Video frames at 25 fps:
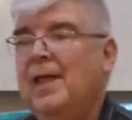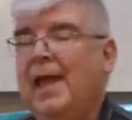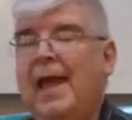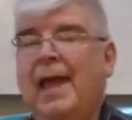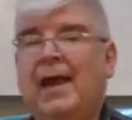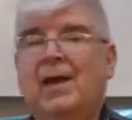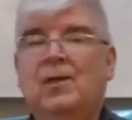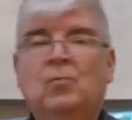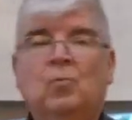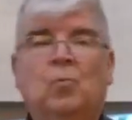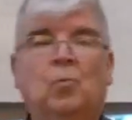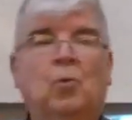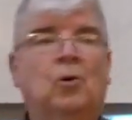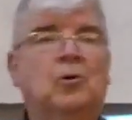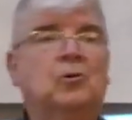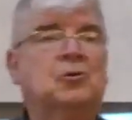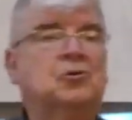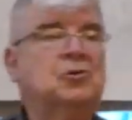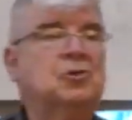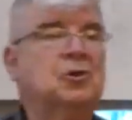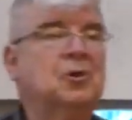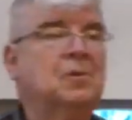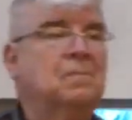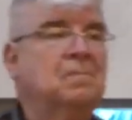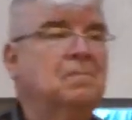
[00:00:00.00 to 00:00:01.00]
and
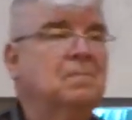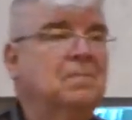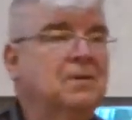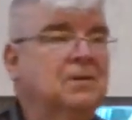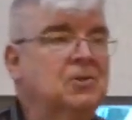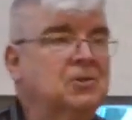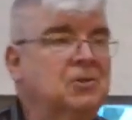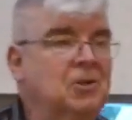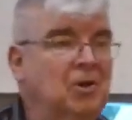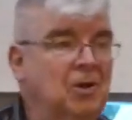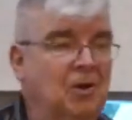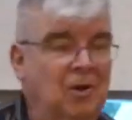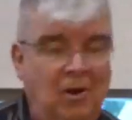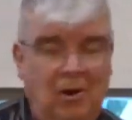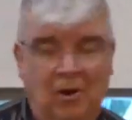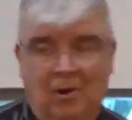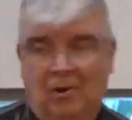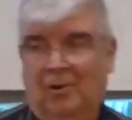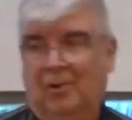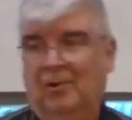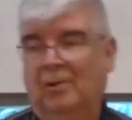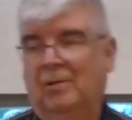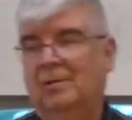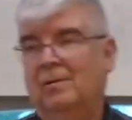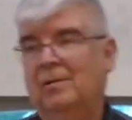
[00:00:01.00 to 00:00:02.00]
worship to
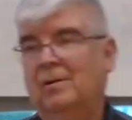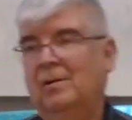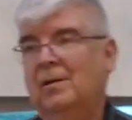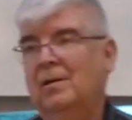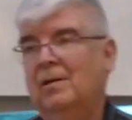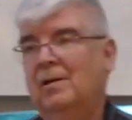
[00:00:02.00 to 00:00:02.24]
her.